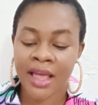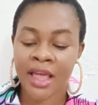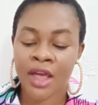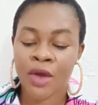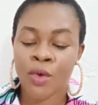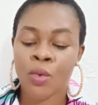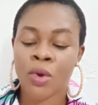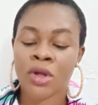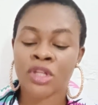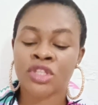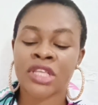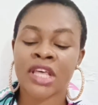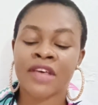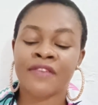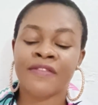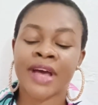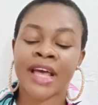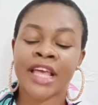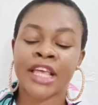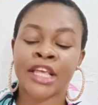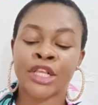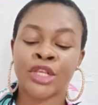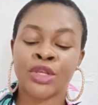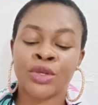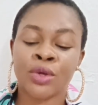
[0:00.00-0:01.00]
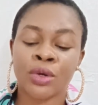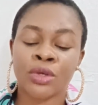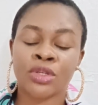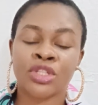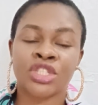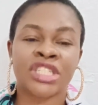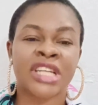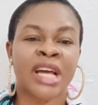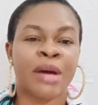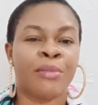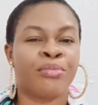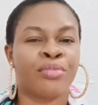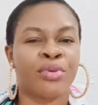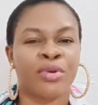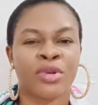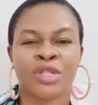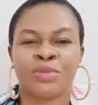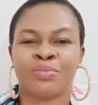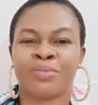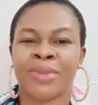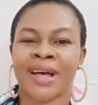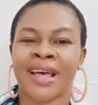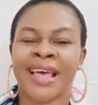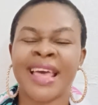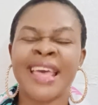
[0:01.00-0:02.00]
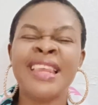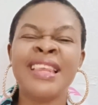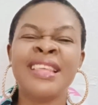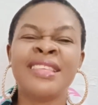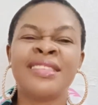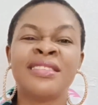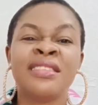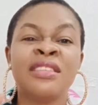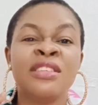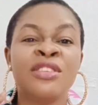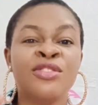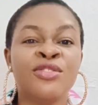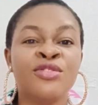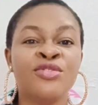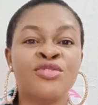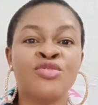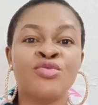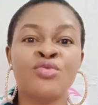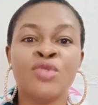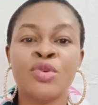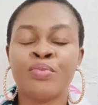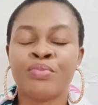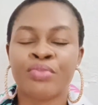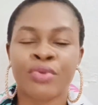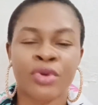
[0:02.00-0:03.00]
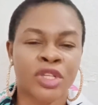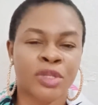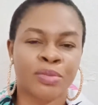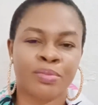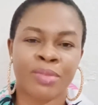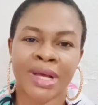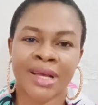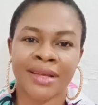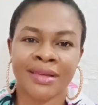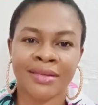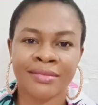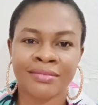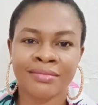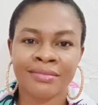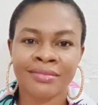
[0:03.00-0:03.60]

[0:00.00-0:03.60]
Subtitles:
and whatever it does shall prosper. Anything you do will prosper.